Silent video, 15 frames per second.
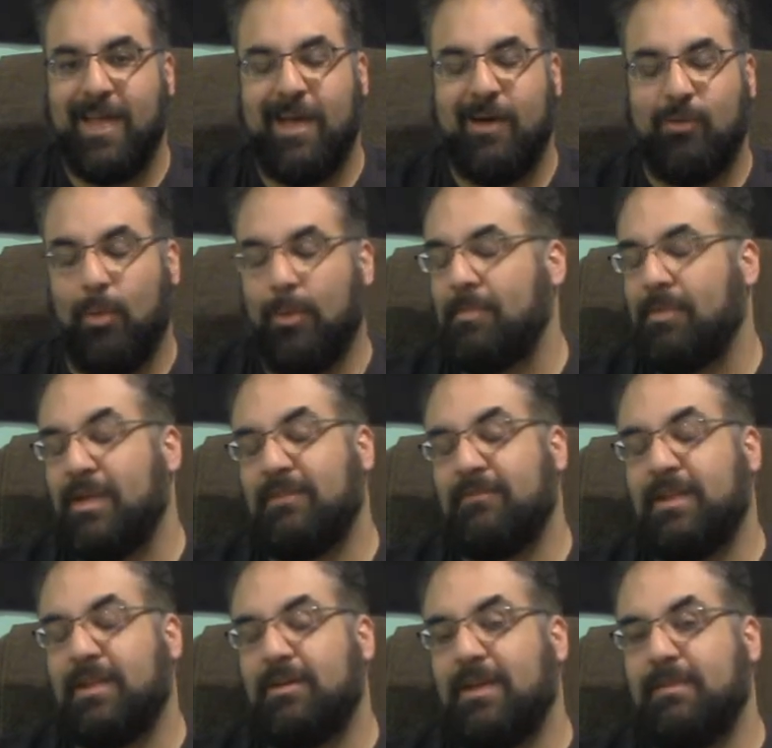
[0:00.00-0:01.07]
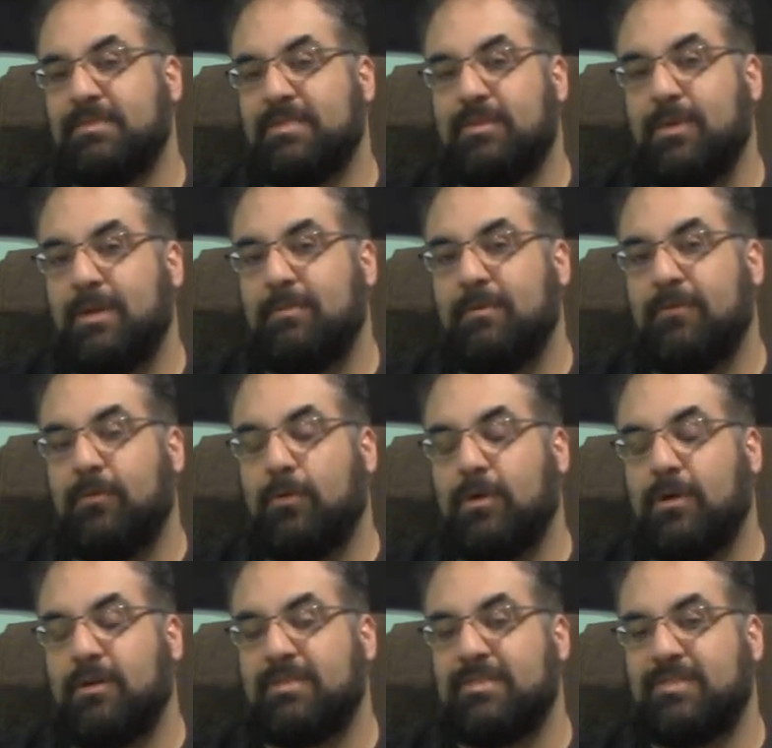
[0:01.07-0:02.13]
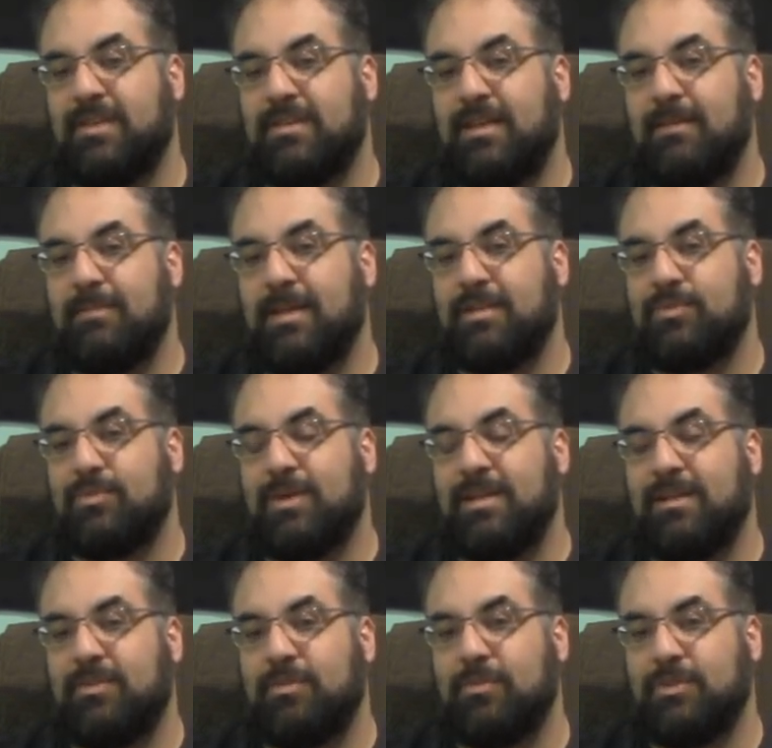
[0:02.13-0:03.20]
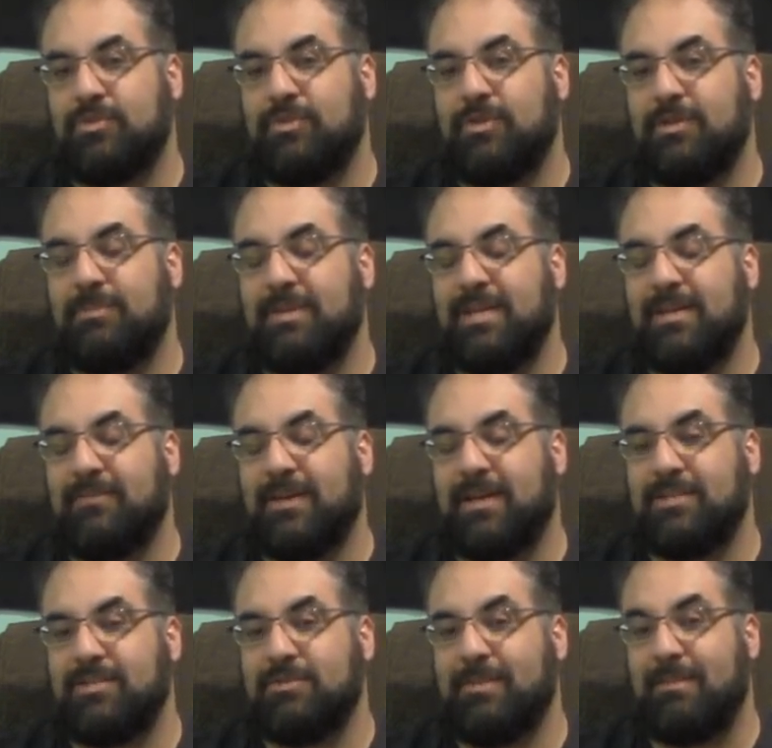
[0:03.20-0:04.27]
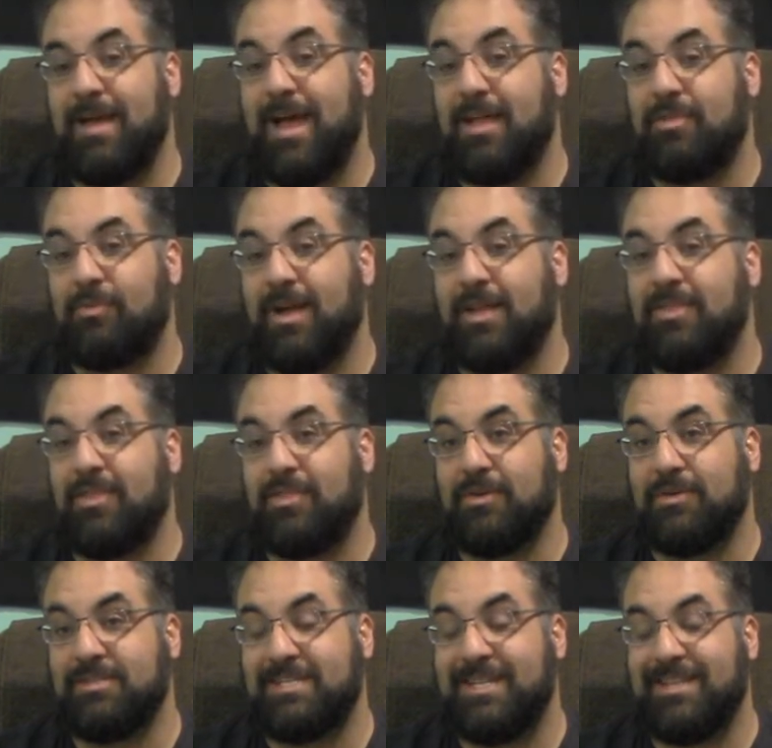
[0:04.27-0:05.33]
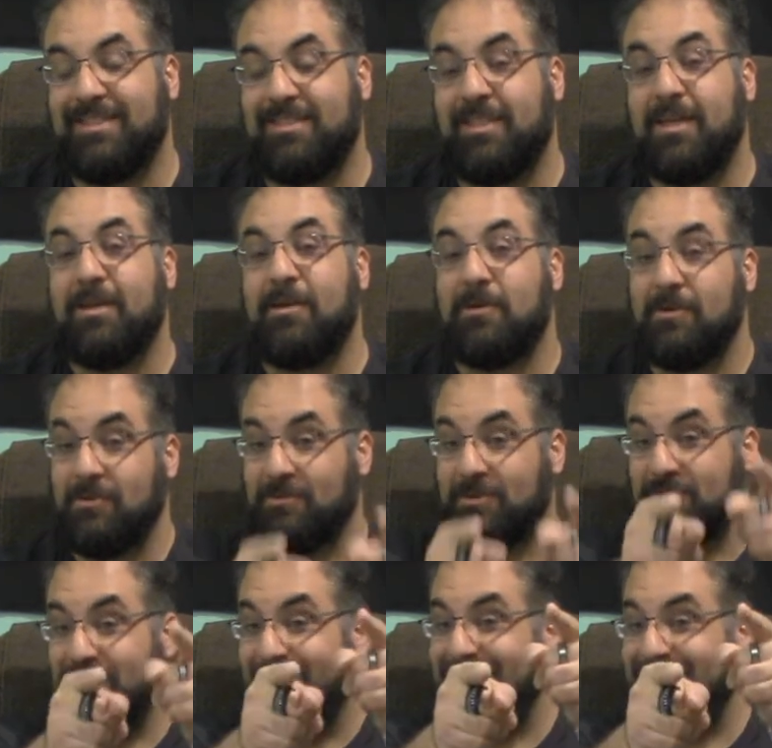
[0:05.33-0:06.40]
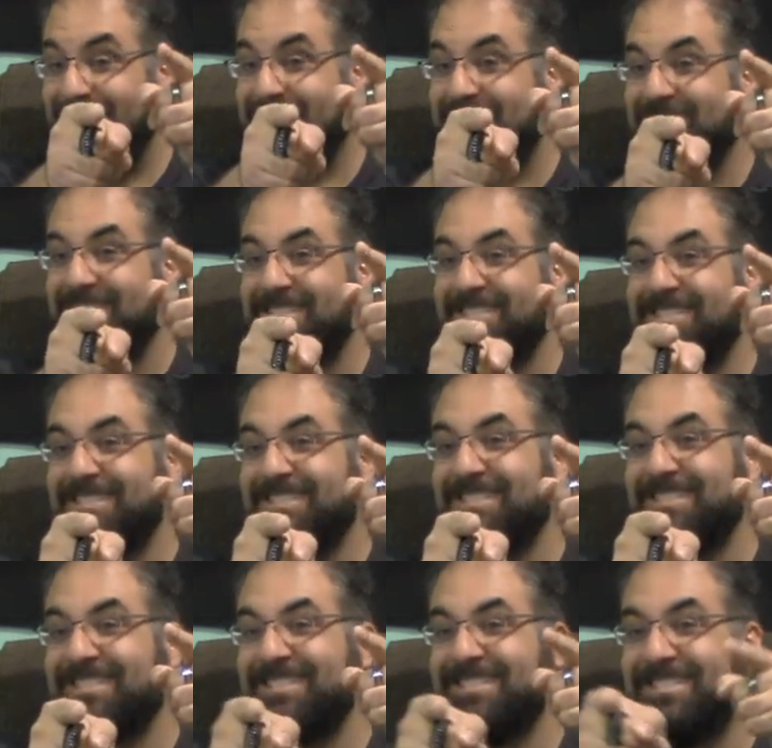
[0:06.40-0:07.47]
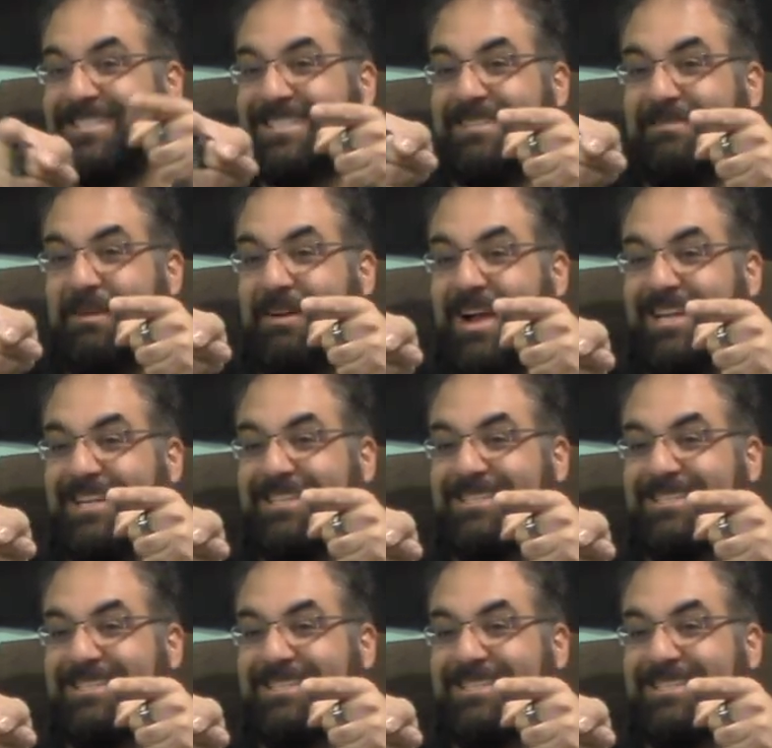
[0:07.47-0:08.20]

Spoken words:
We'll be playing video games the week before, Sunday, May 20th, which would be, if I could do my math right, the 13th, which it is. Am I right?